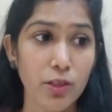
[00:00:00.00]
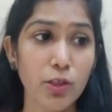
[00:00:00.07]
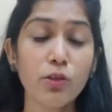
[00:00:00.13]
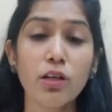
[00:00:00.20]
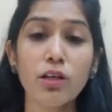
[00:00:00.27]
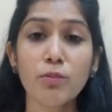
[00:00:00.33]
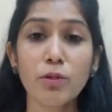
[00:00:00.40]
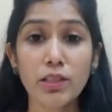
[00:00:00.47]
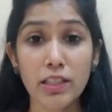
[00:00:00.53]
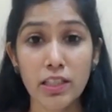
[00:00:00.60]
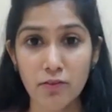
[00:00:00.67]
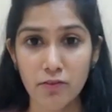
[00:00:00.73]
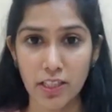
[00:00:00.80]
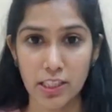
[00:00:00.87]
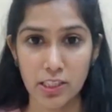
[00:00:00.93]
When you talk about
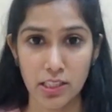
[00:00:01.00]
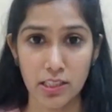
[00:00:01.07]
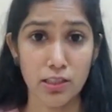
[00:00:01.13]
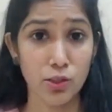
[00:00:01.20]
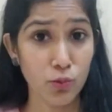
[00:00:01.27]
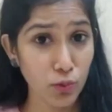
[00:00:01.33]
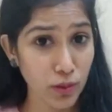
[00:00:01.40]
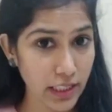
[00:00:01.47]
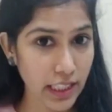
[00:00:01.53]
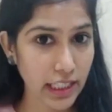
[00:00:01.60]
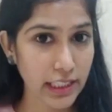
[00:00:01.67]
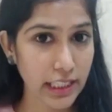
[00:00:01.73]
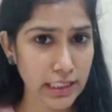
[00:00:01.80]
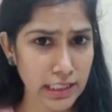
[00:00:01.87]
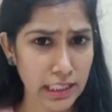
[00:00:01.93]
inflation, do
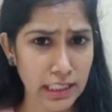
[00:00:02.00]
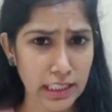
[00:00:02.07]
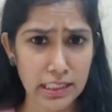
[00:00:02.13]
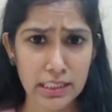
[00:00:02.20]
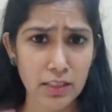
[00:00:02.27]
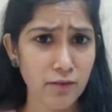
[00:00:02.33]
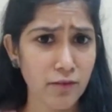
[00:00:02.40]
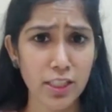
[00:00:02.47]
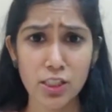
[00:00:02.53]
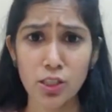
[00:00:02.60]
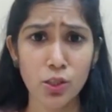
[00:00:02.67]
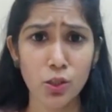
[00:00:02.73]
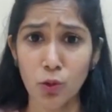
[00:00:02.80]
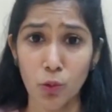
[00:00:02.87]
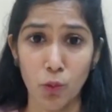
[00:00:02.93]
direct tax increase
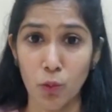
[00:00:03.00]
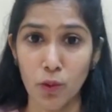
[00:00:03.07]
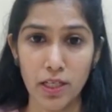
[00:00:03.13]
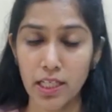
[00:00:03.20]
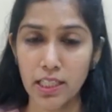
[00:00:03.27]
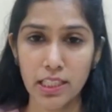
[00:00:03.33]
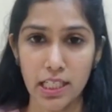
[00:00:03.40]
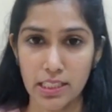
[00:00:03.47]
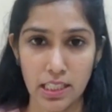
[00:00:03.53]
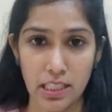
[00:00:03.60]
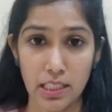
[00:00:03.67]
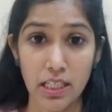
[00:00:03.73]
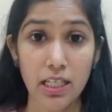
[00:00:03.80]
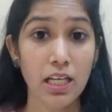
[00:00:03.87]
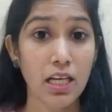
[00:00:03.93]
inflation? No, it doesn't.